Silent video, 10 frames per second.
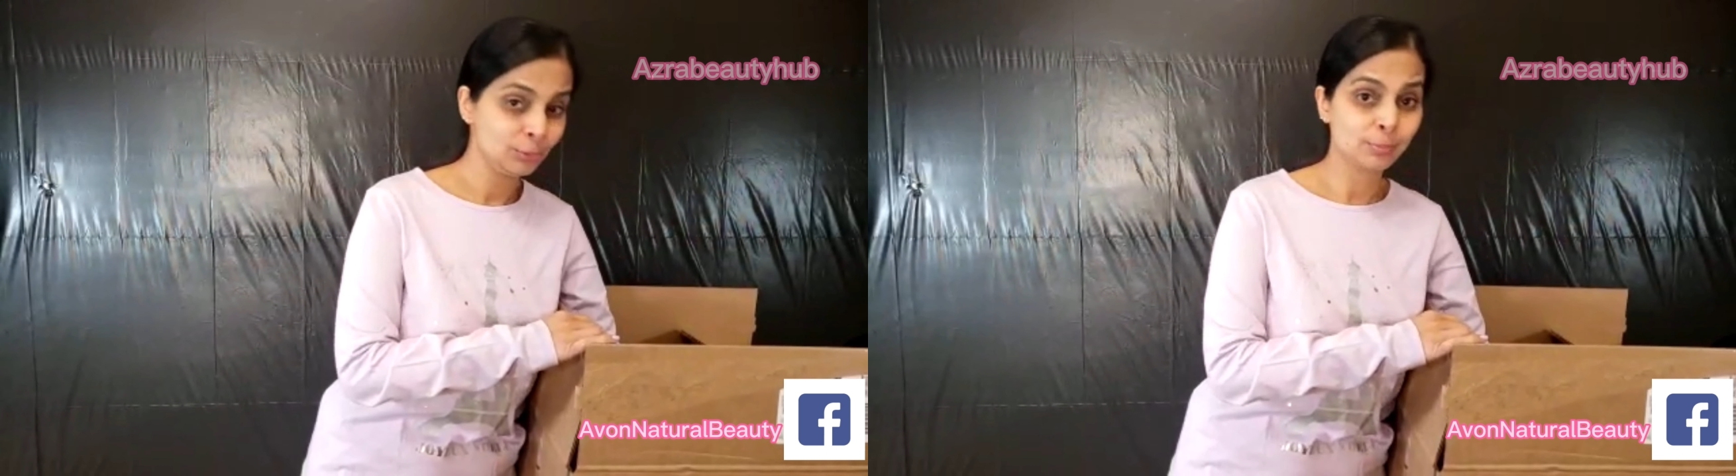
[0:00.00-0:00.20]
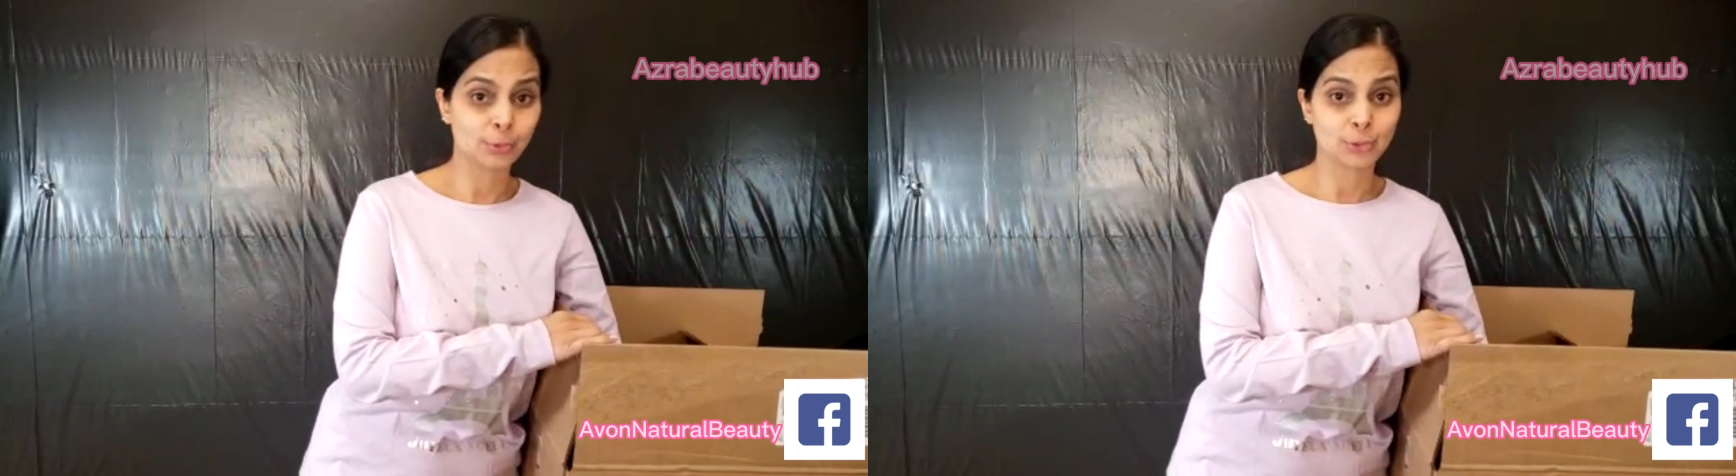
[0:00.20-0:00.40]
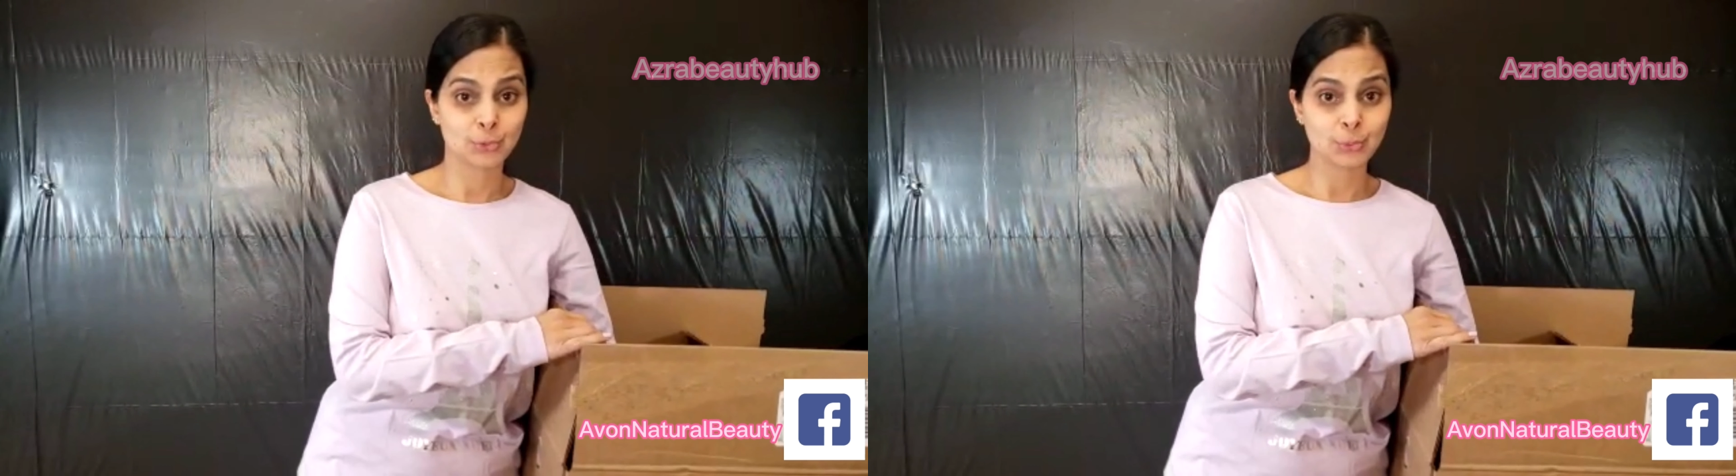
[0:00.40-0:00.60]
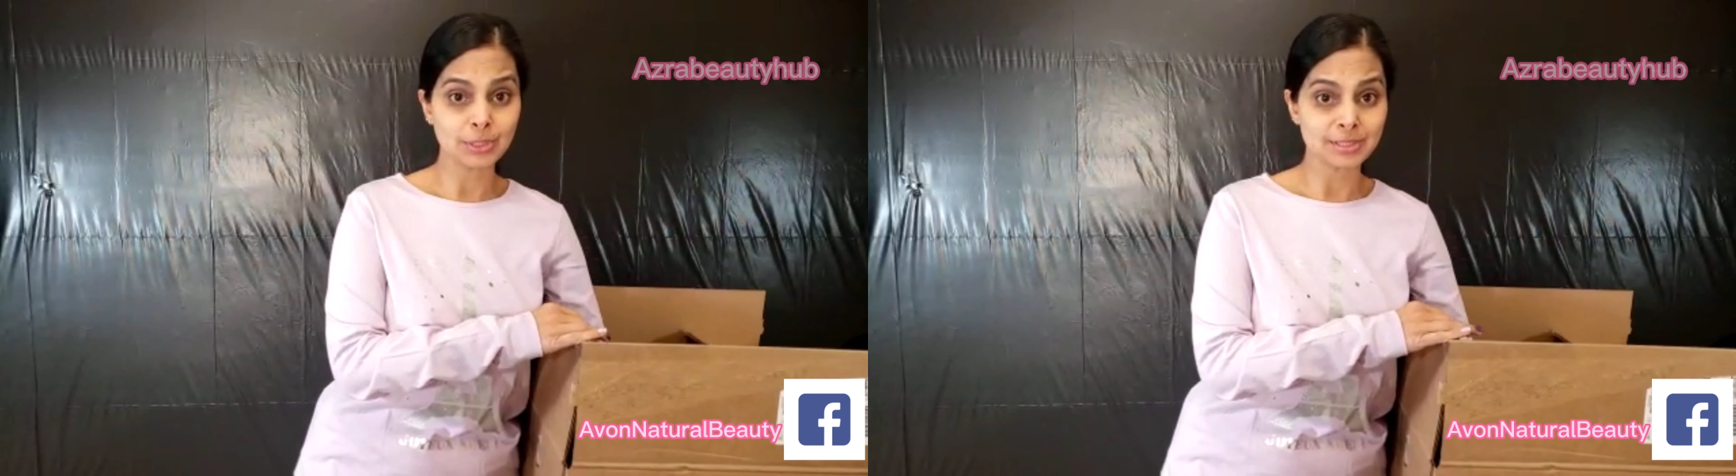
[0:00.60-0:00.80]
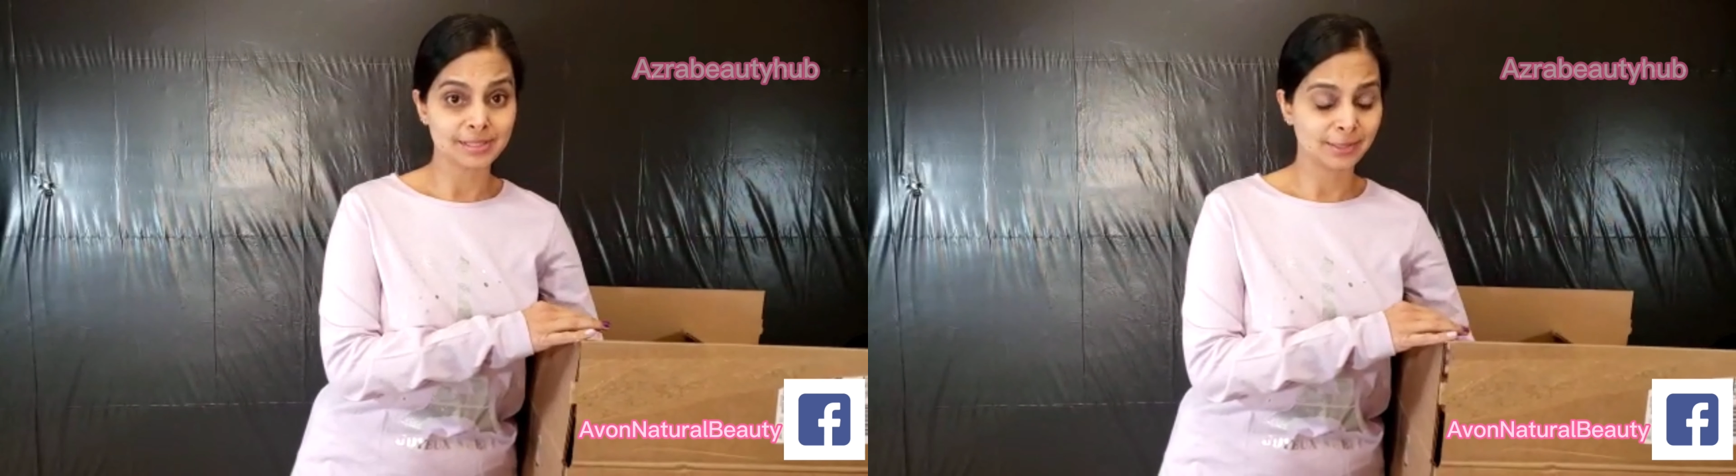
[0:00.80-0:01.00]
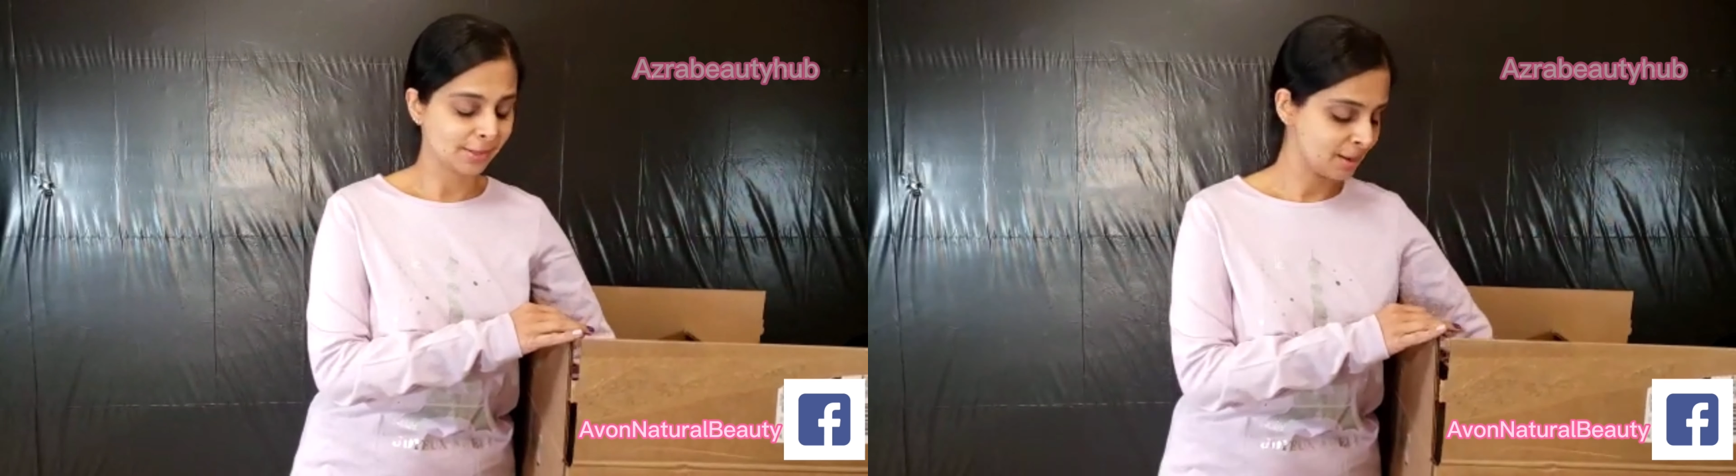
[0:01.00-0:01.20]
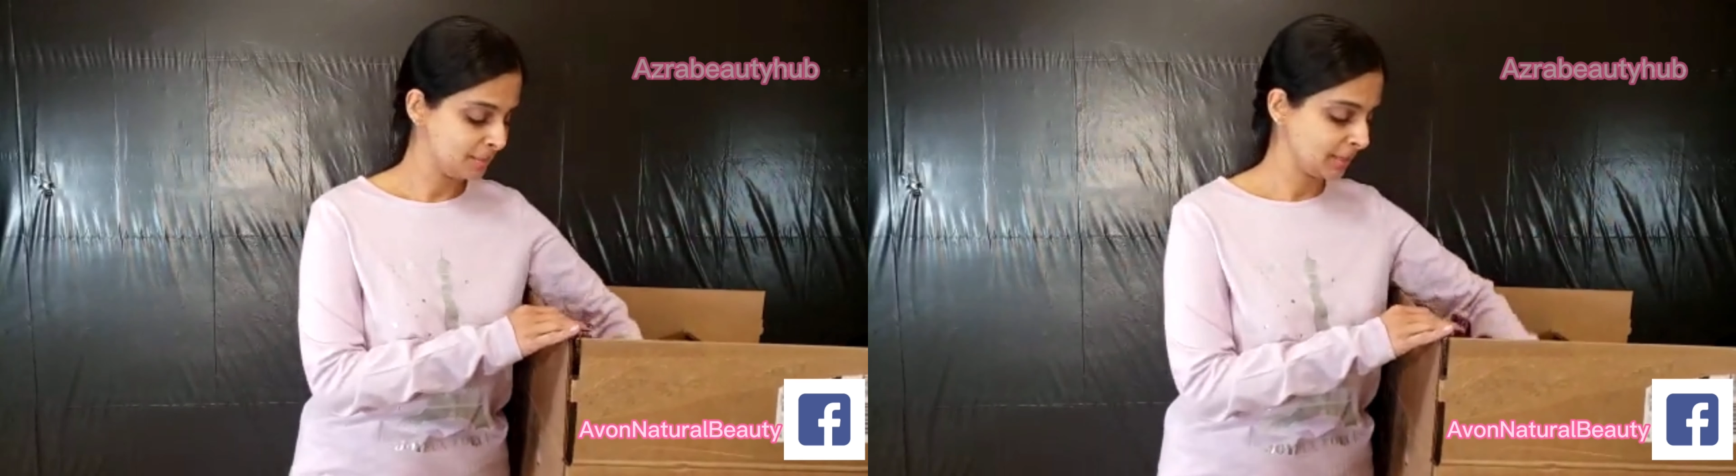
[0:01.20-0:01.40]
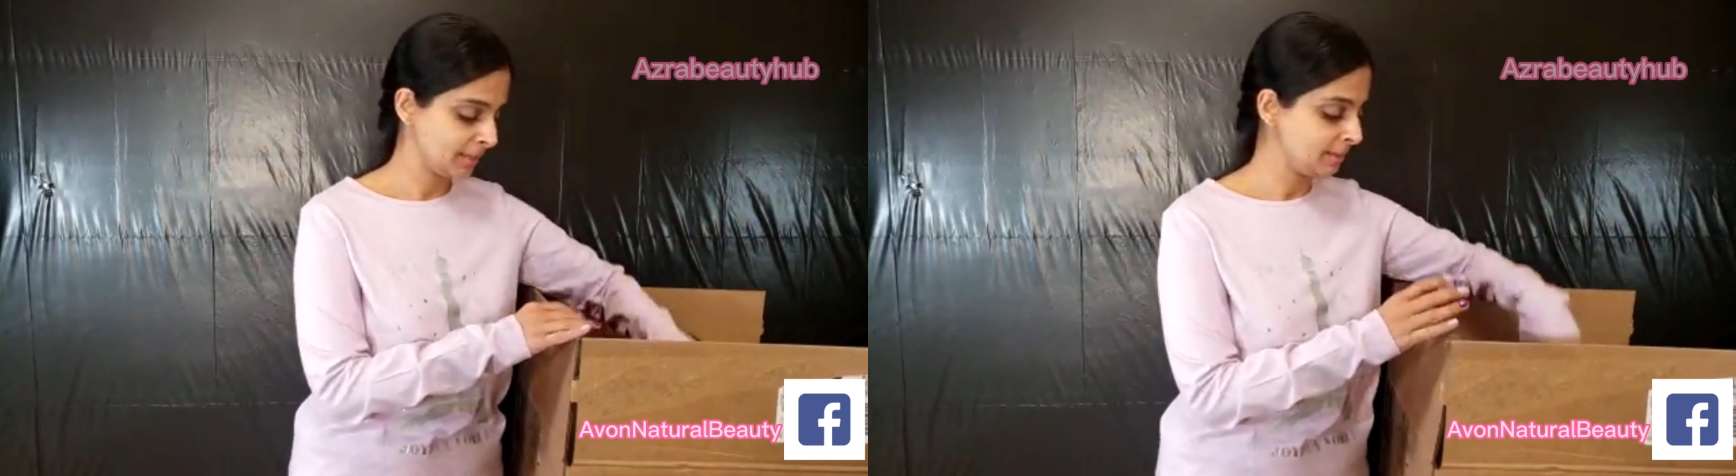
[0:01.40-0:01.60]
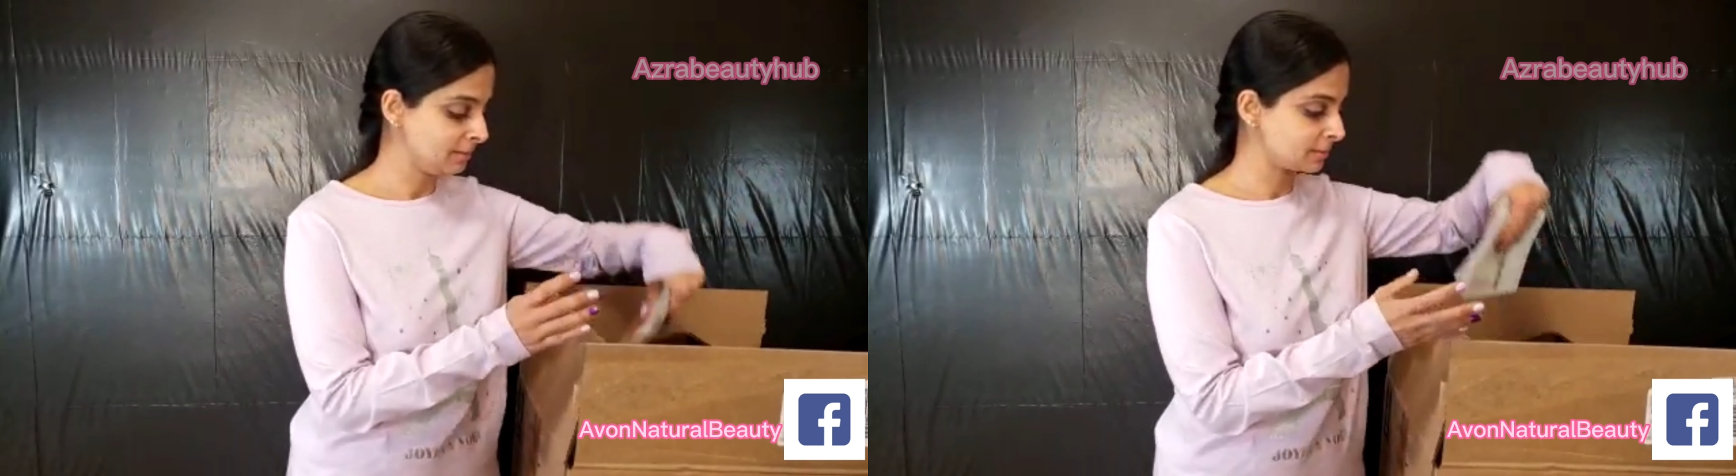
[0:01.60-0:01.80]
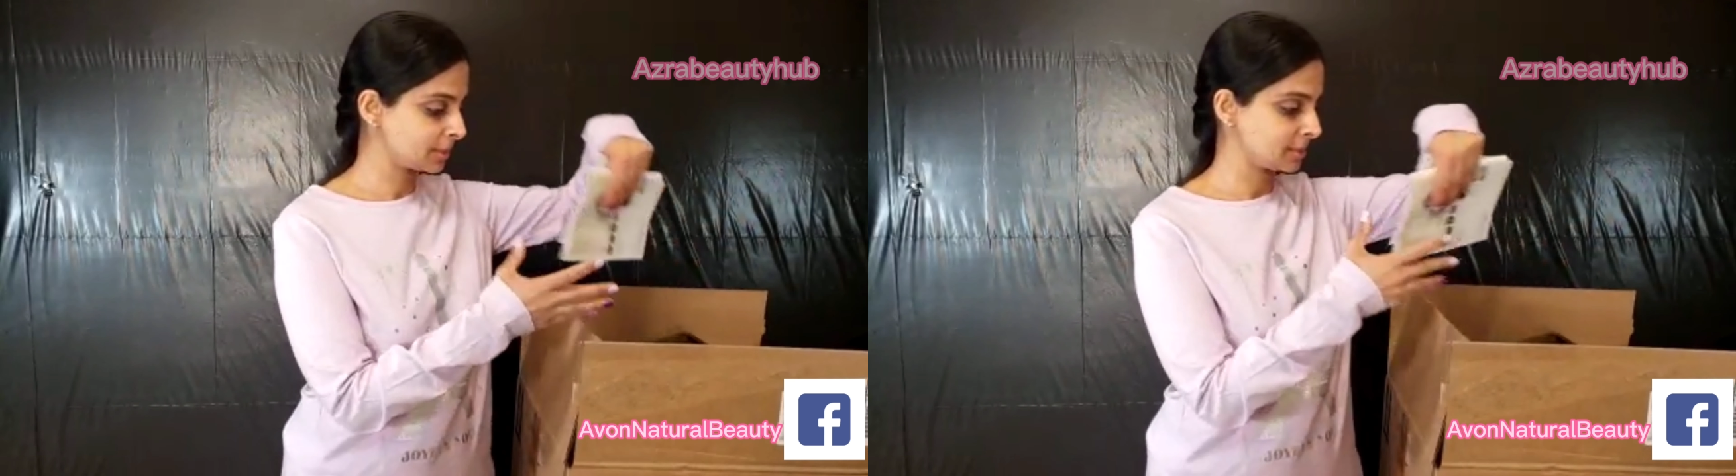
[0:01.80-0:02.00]
brochures that are coming
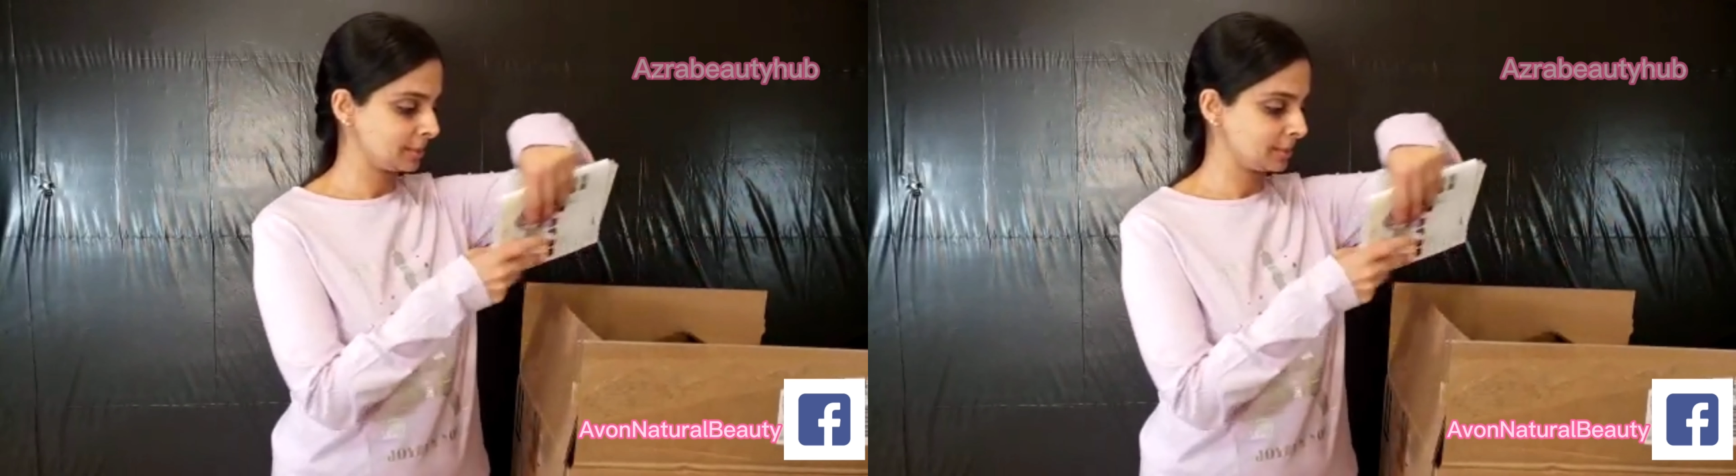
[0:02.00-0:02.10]
out.